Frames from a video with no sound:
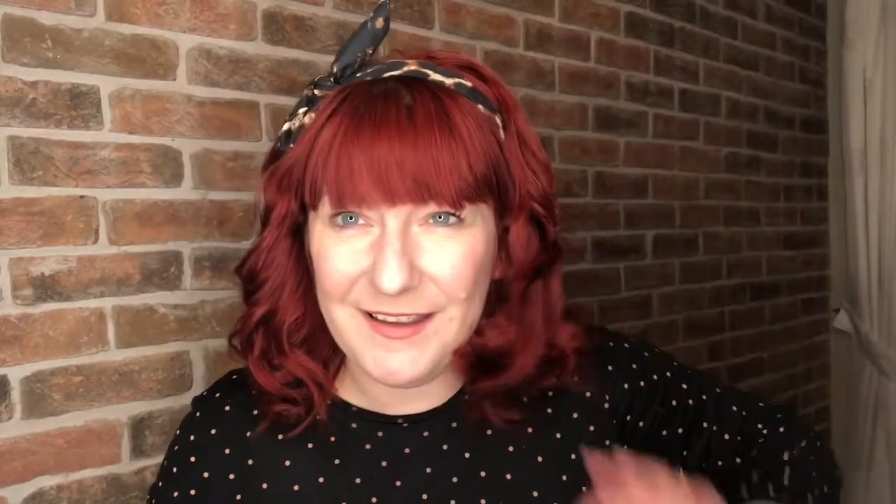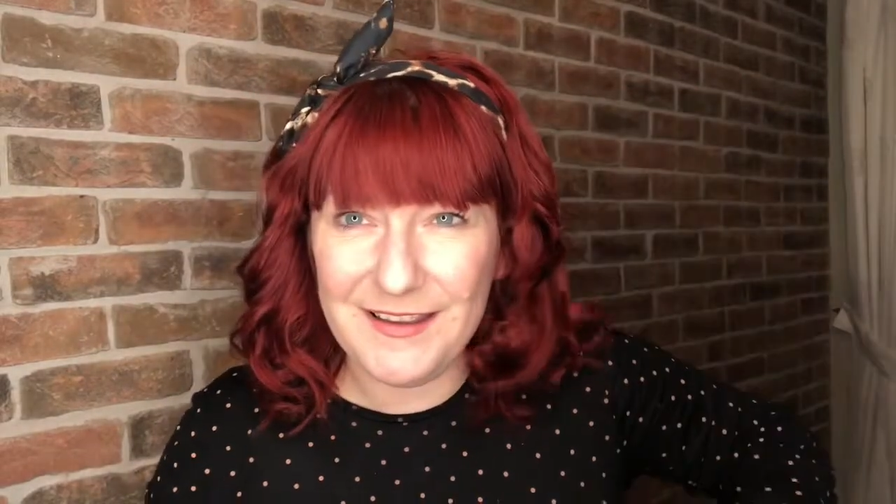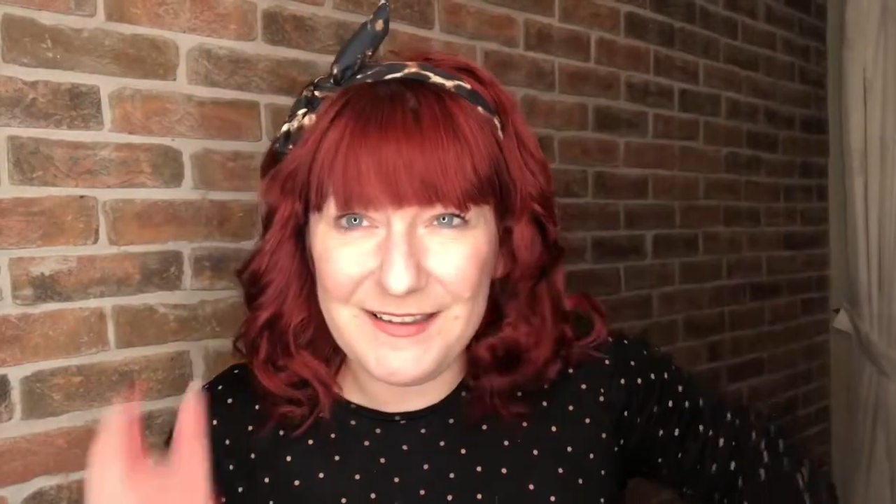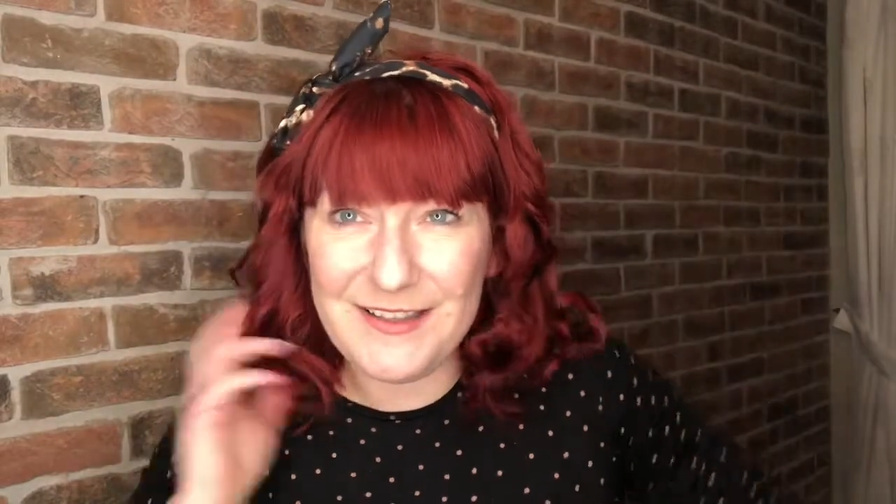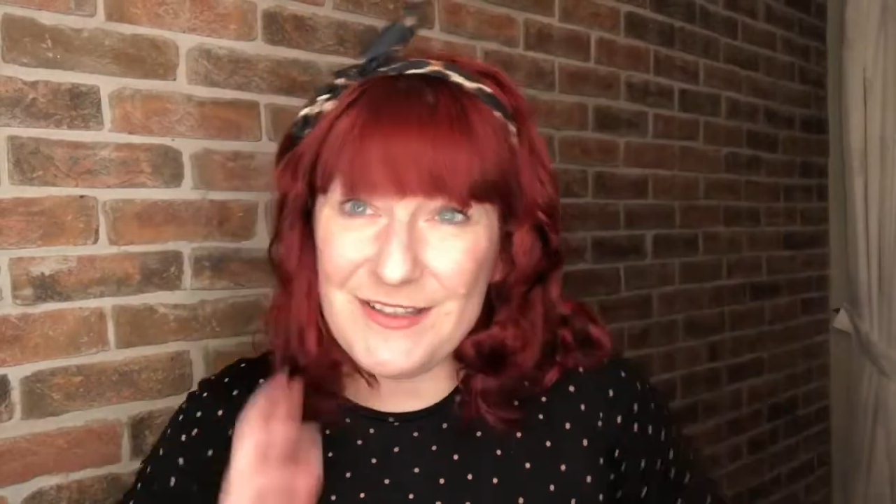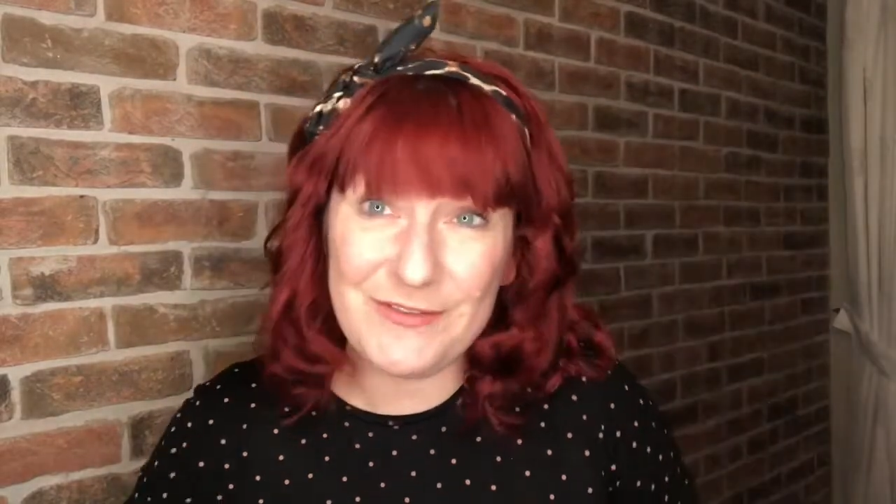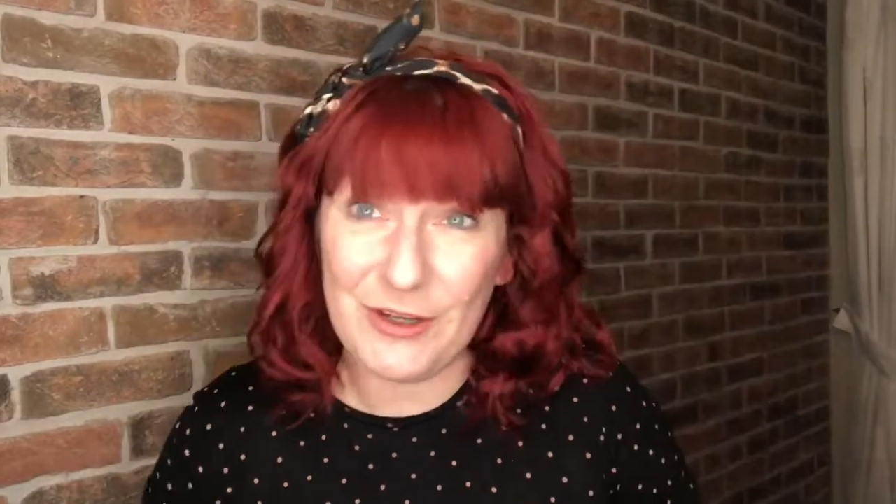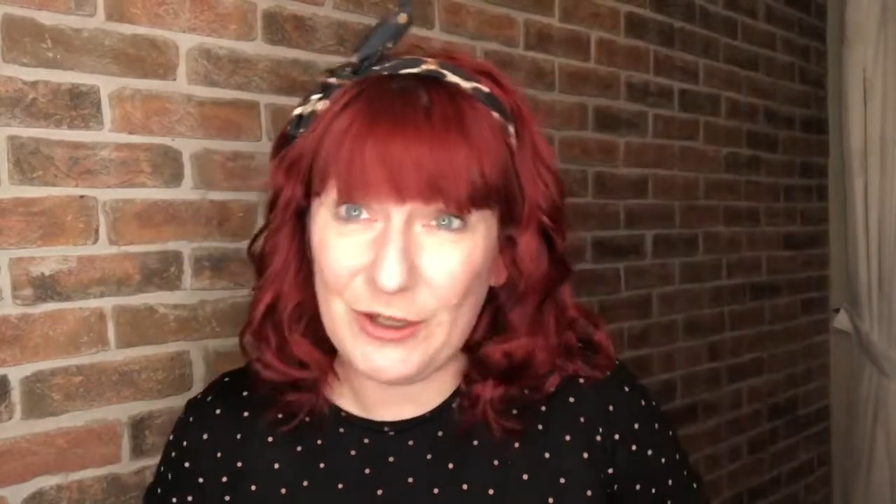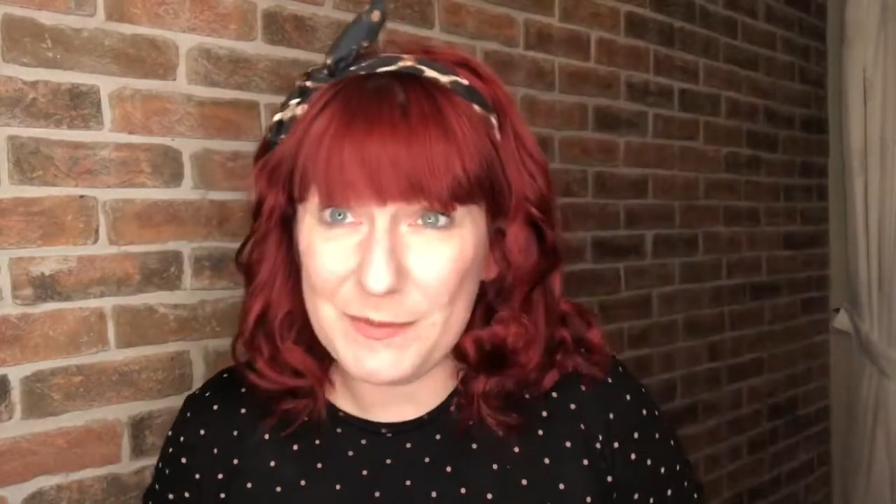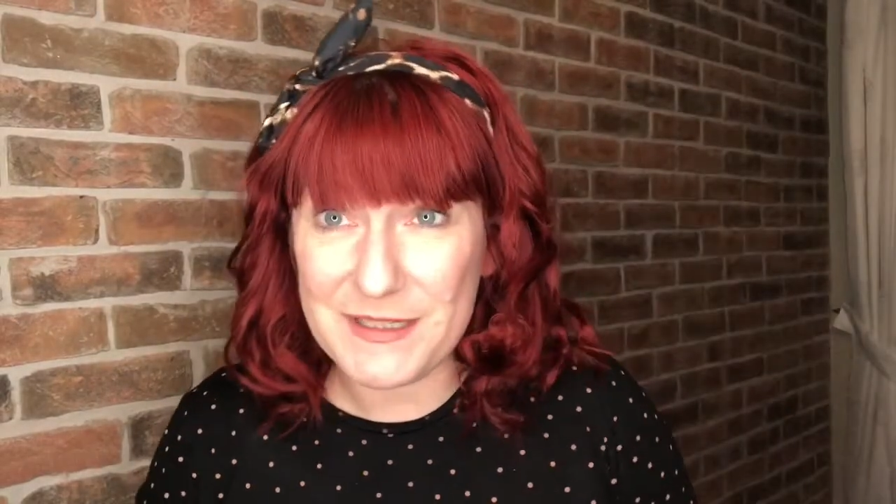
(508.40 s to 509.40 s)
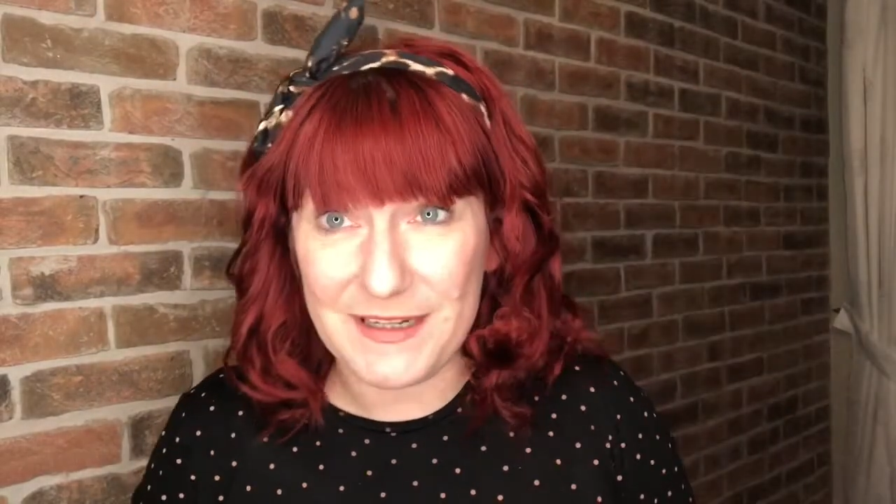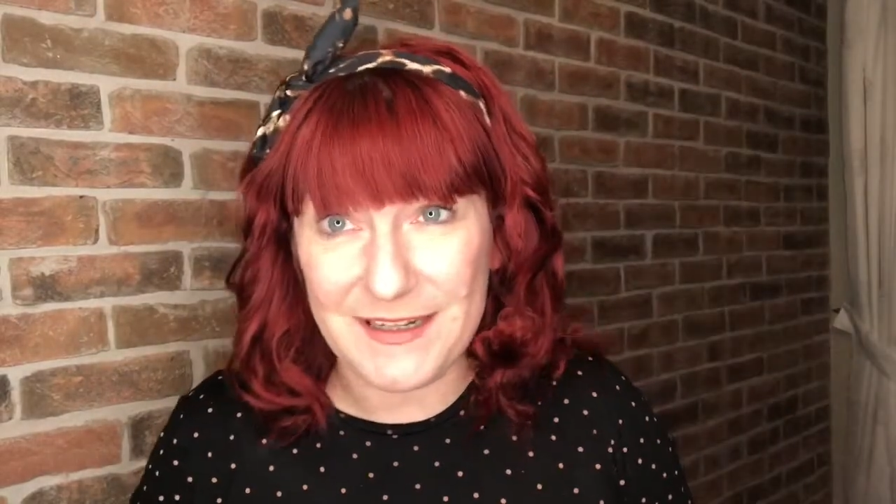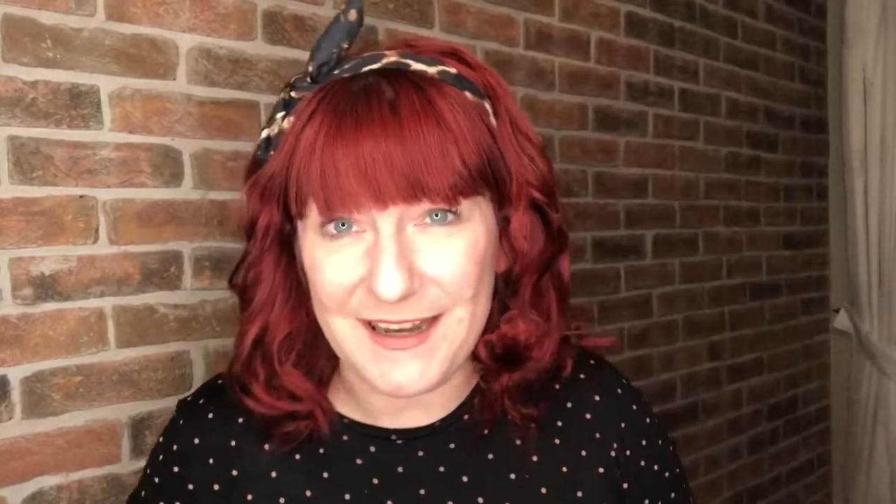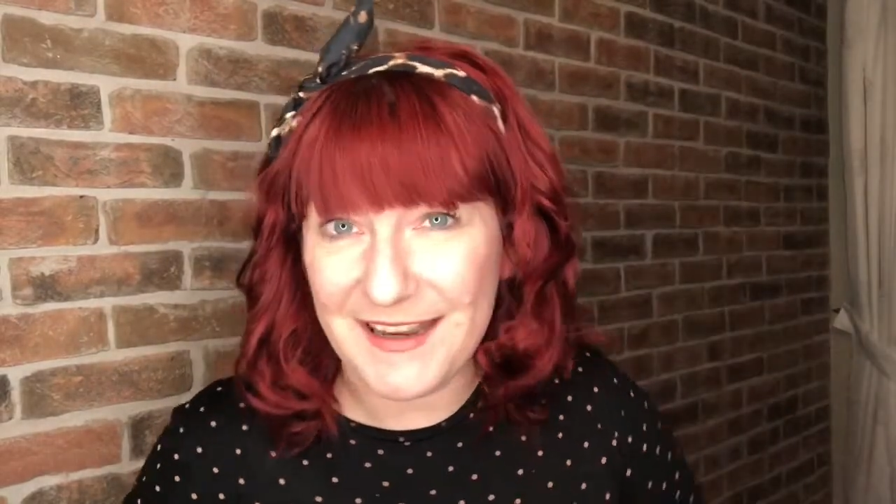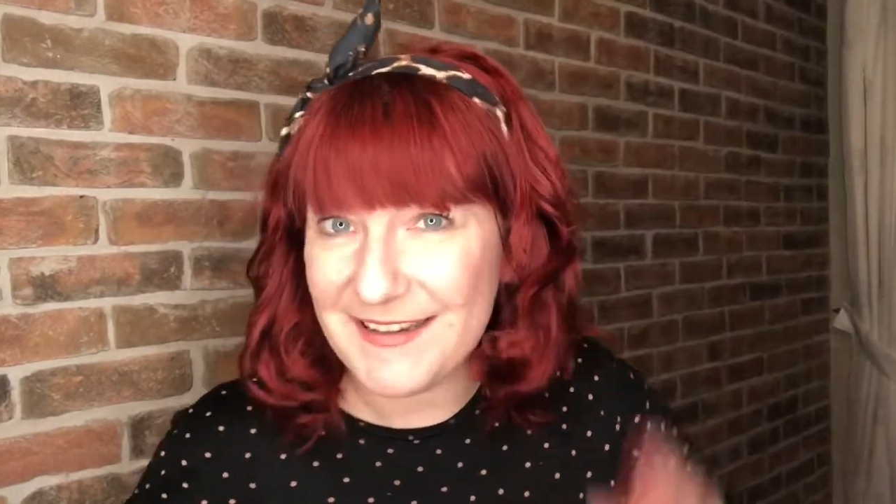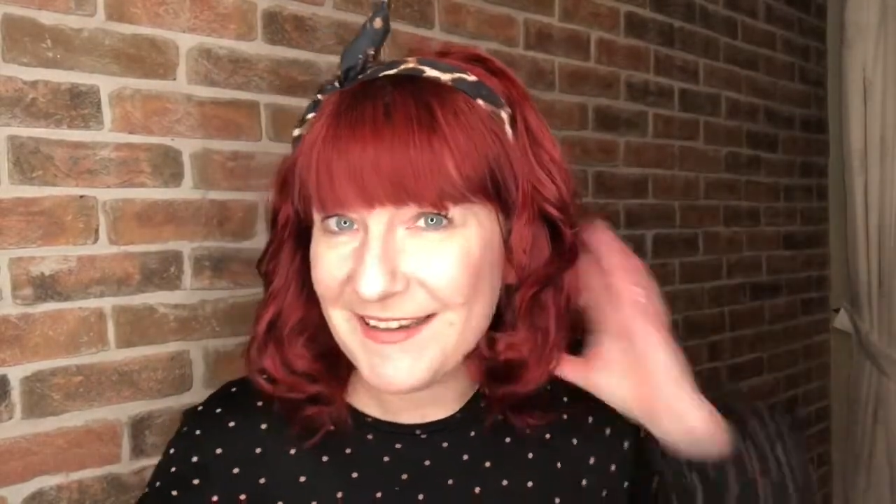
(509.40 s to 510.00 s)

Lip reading: because I've got a lopsided head.